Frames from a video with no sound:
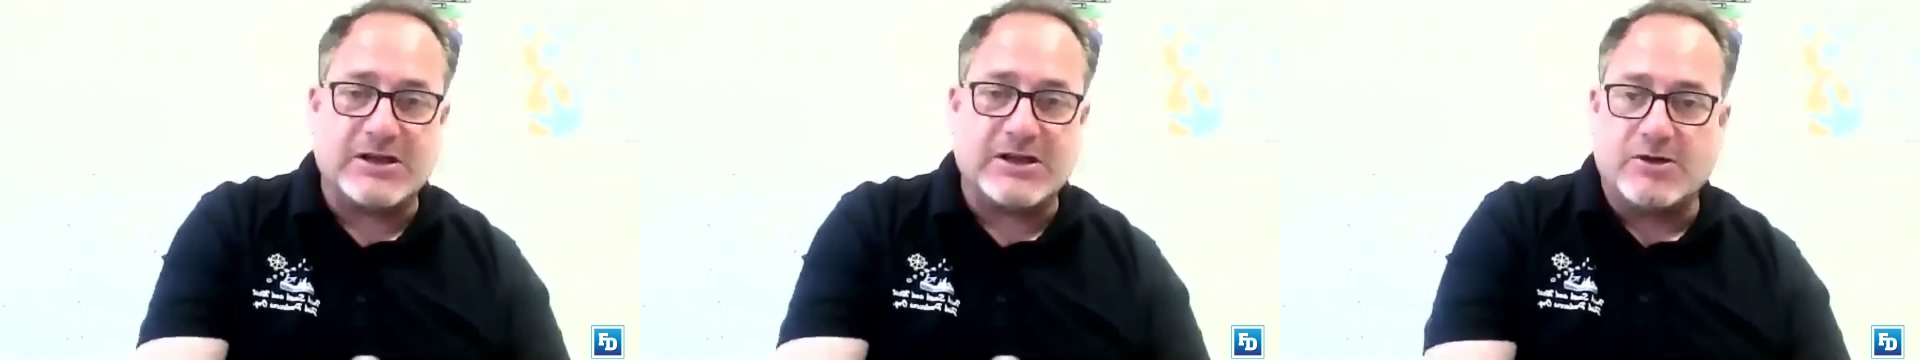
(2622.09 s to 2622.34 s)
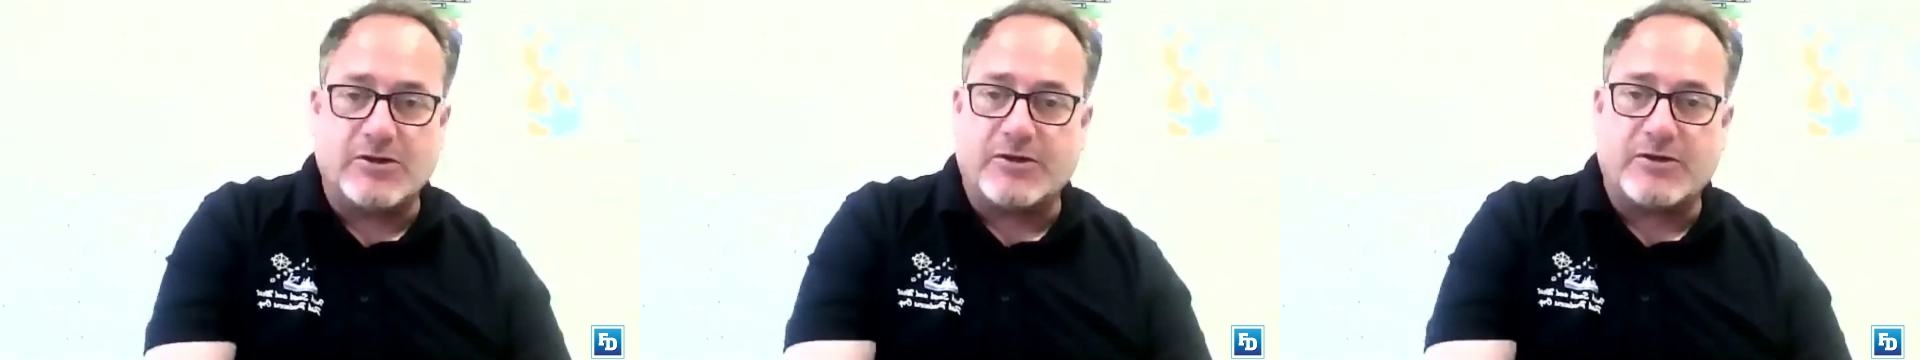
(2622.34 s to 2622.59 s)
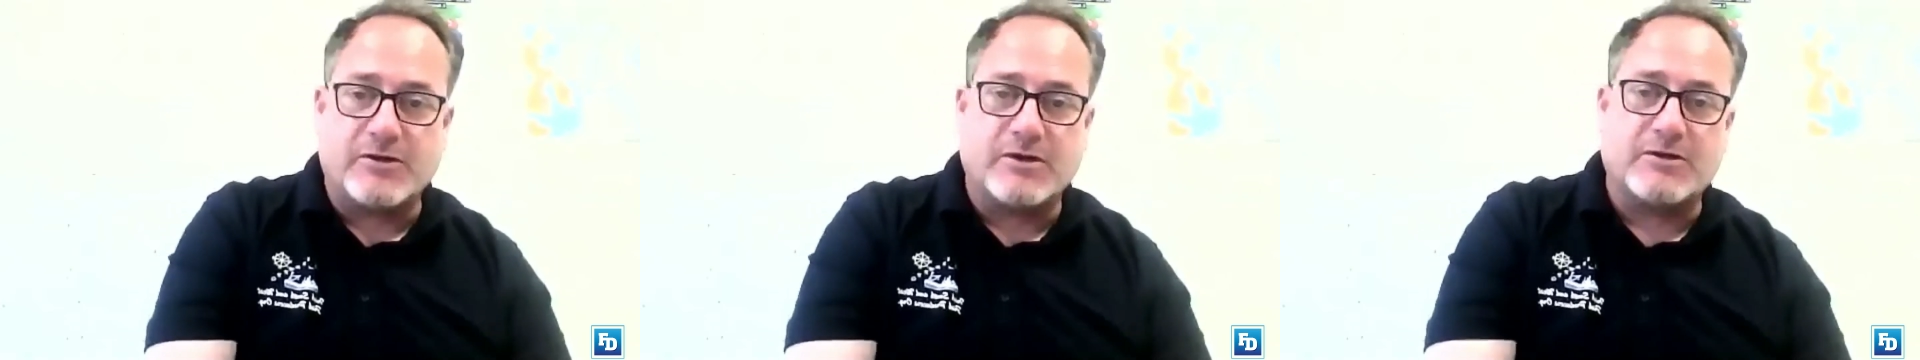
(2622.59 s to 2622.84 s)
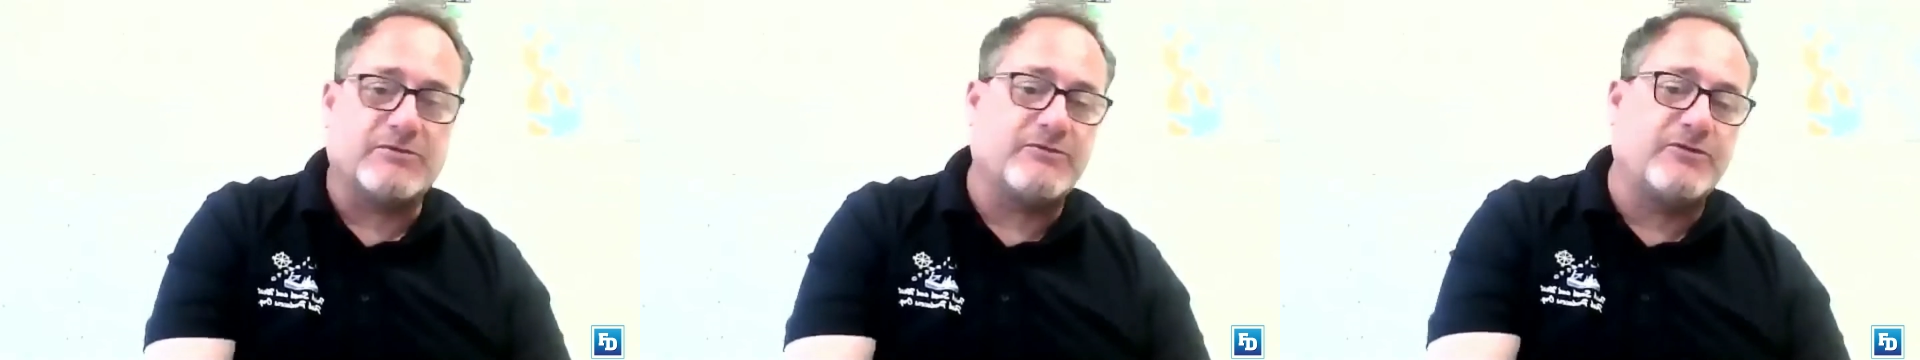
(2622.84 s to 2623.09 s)
10 another,
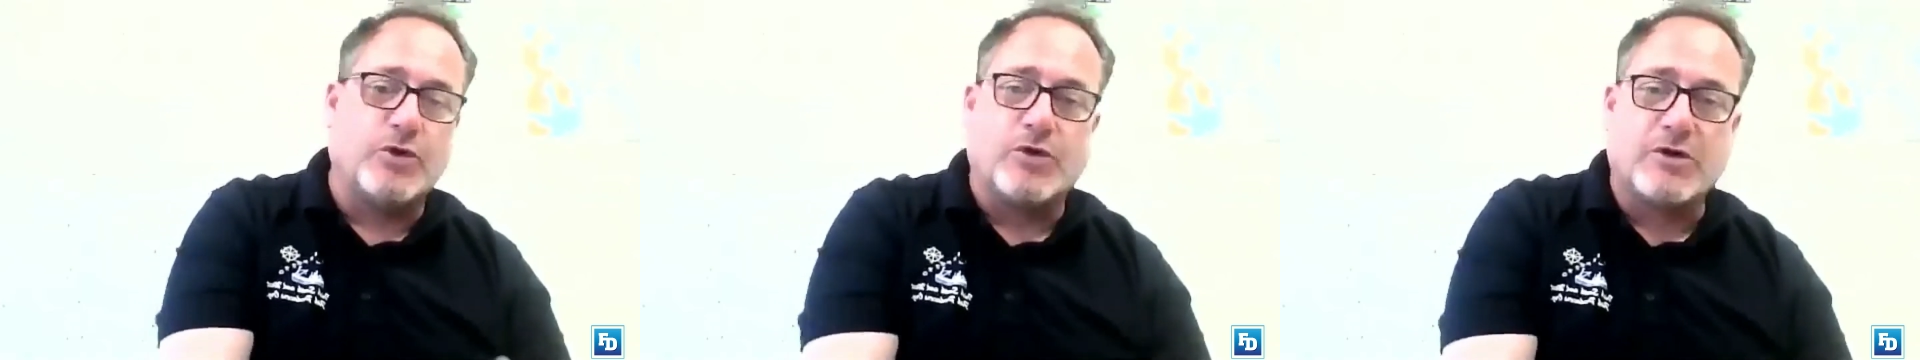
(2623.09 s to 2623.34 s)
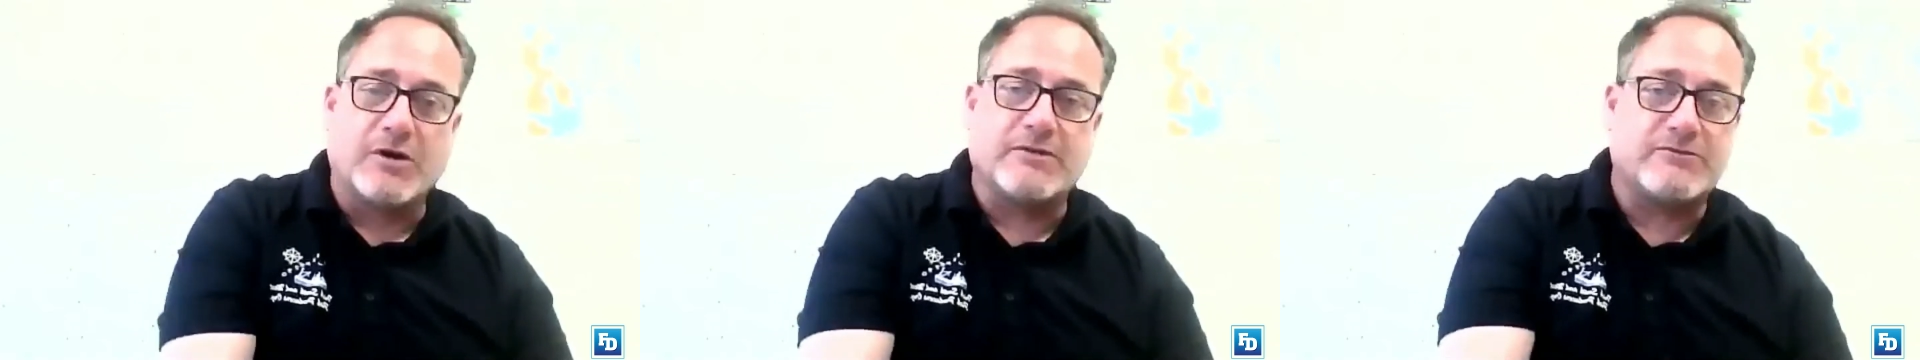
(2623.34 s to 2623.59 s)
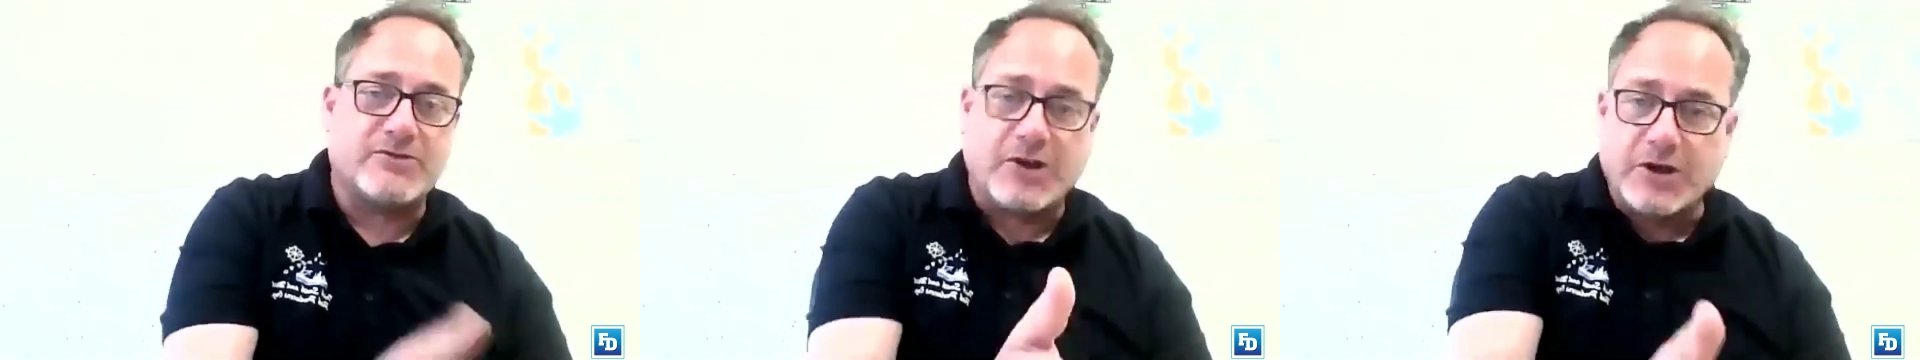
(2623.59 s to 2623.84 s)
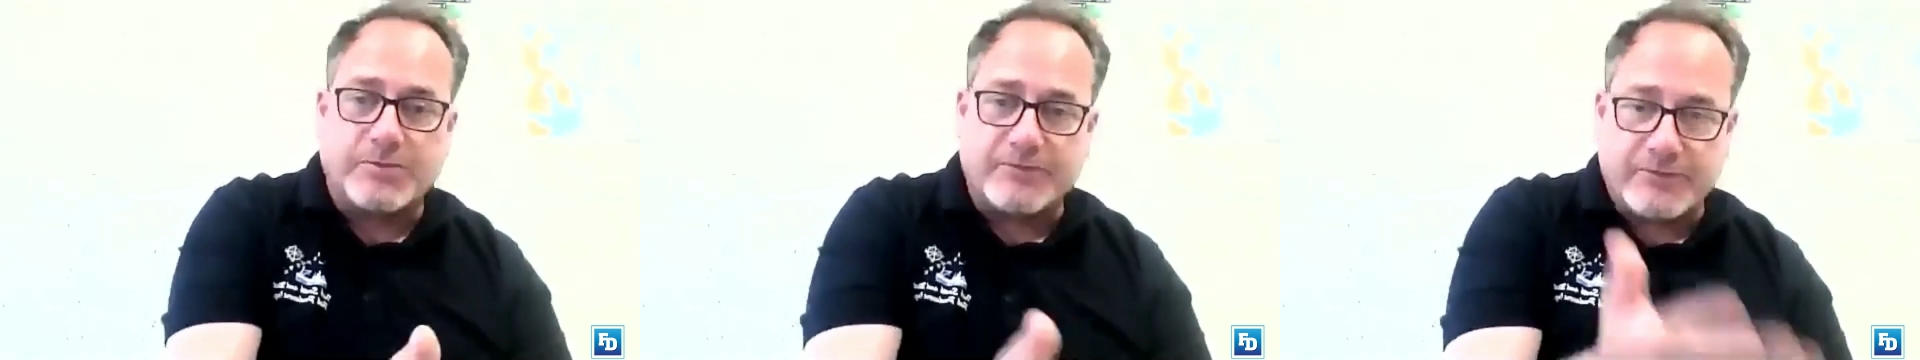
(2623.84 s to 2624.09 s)
and 4, and
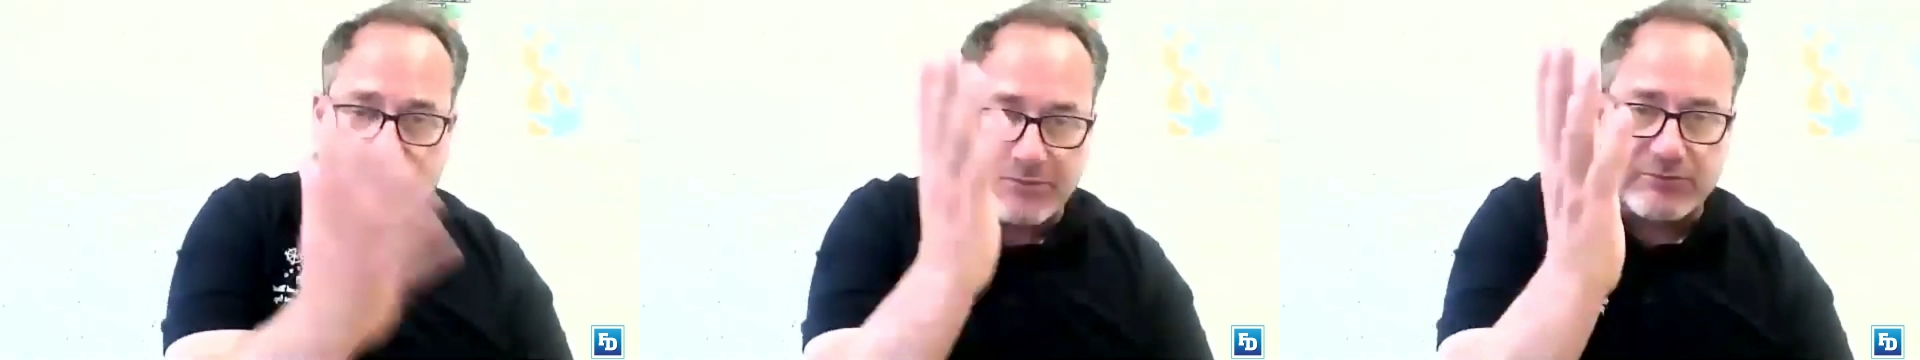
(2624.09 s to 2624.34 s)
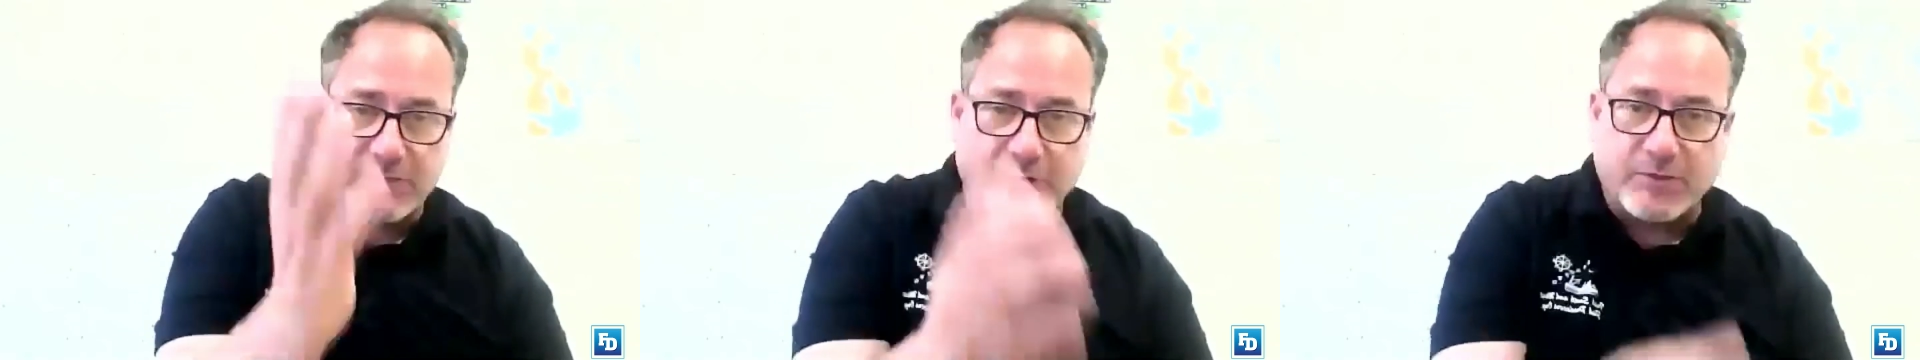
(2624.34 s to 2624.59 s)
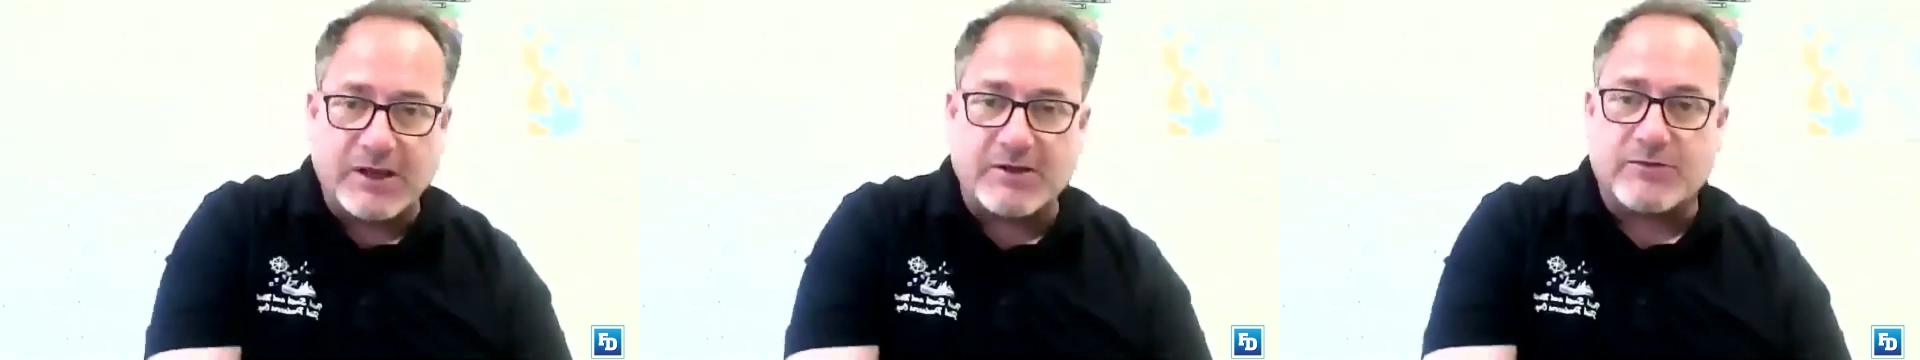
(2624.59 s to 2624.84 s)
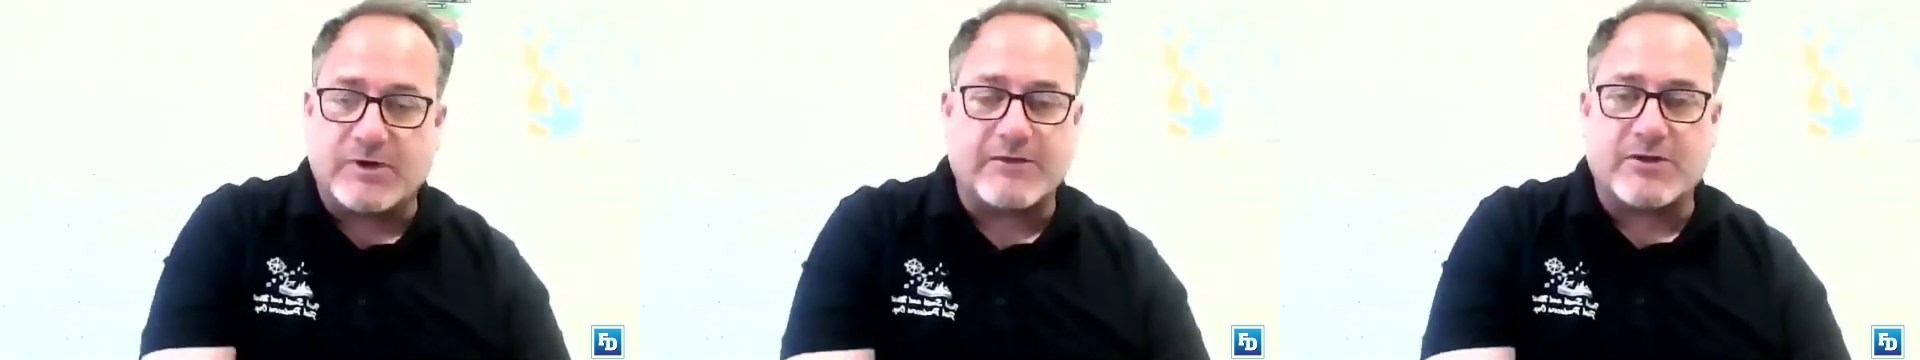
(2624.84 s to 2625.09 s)
tie up for a week,
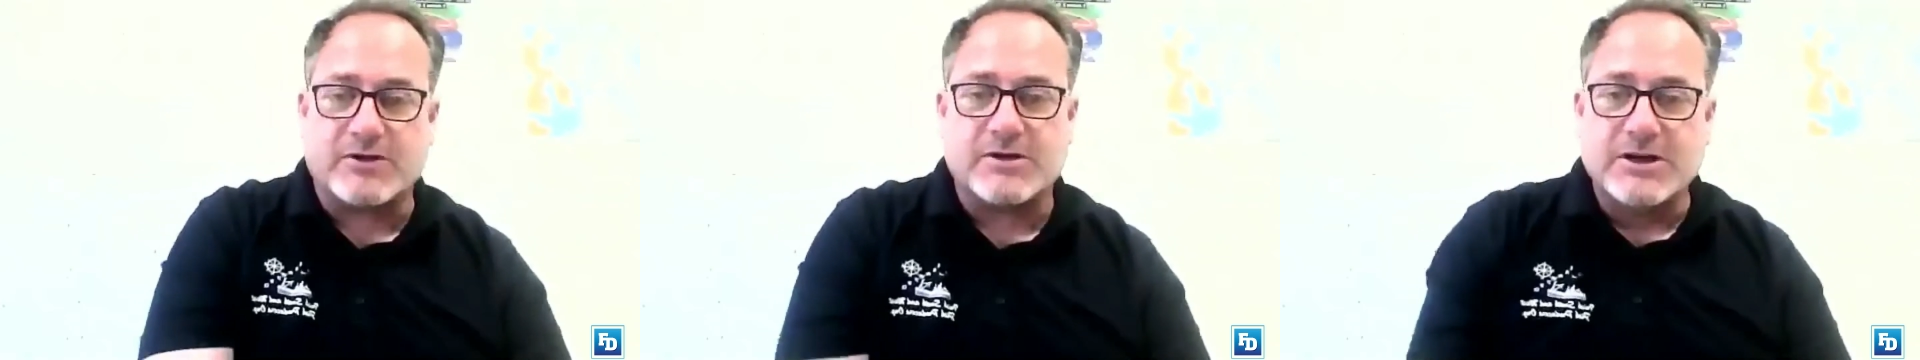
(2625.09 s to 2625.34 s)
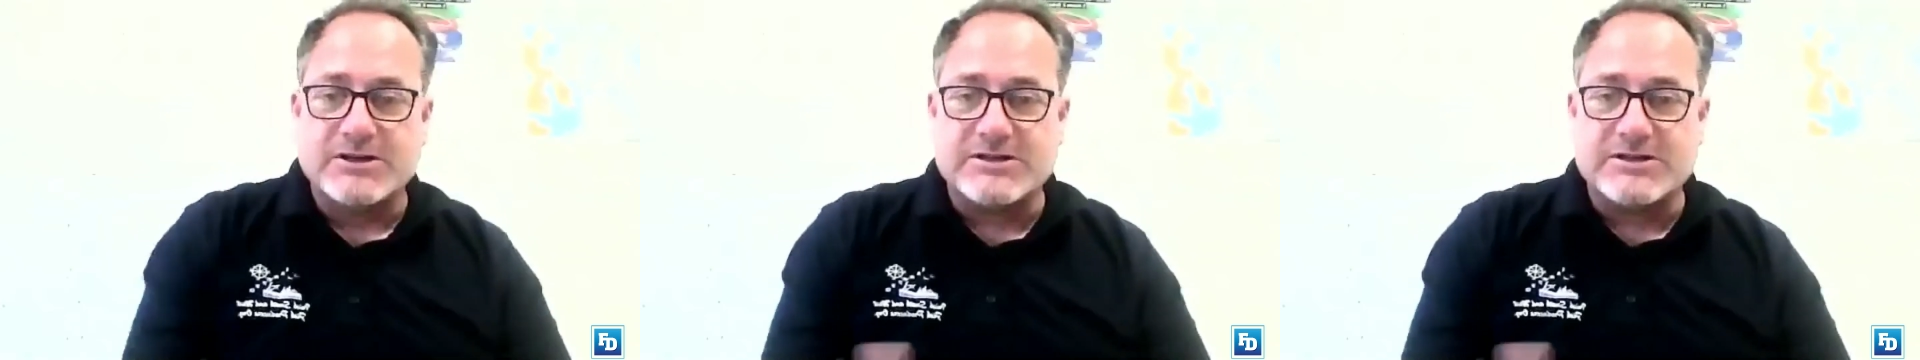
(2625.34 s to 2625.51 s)
whatever.